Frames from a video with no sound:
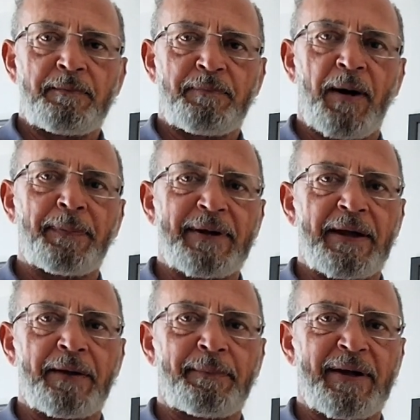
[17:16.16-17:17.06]

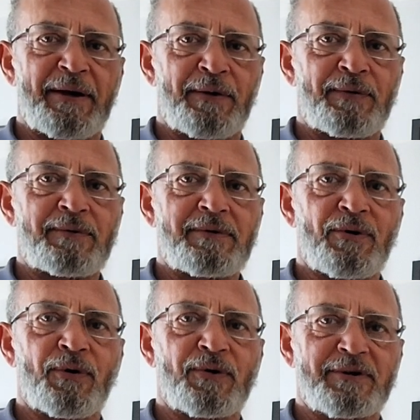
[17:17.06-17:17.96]
Poppy Appeal
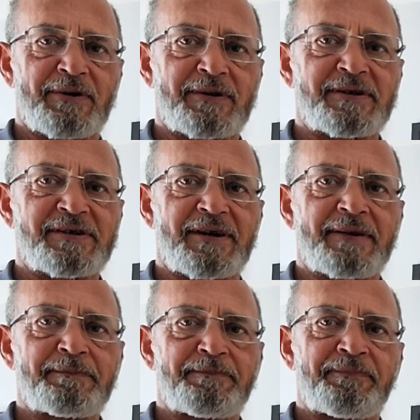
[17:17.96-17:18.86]
organiser.
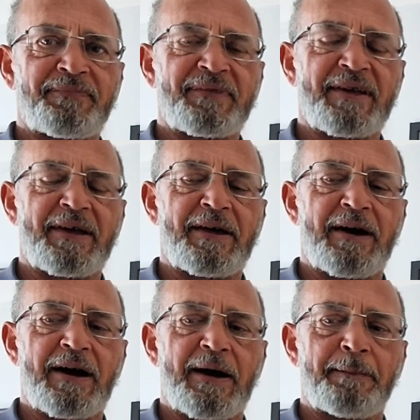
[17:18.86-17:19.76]
Yeah,
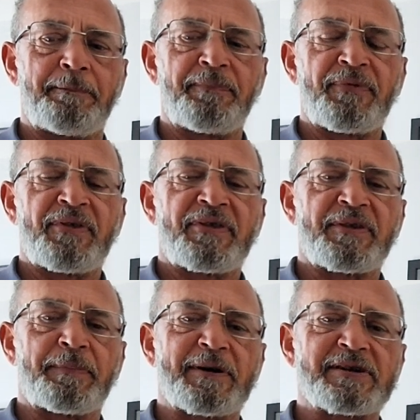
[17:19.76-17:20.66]

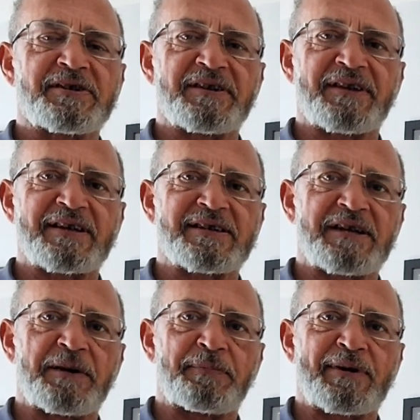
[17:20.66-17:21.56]
the person that does it
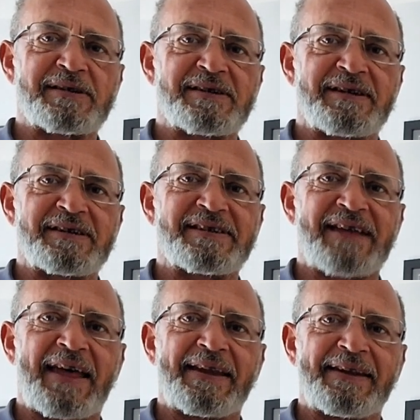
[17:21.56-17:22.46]
at present is
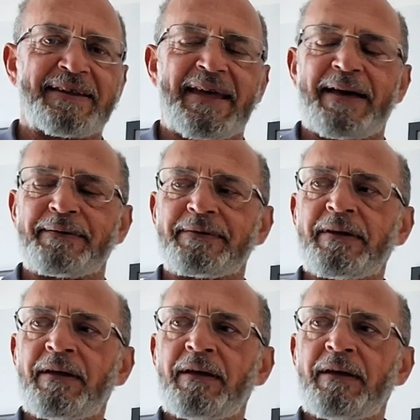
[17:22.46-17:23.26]
standing down.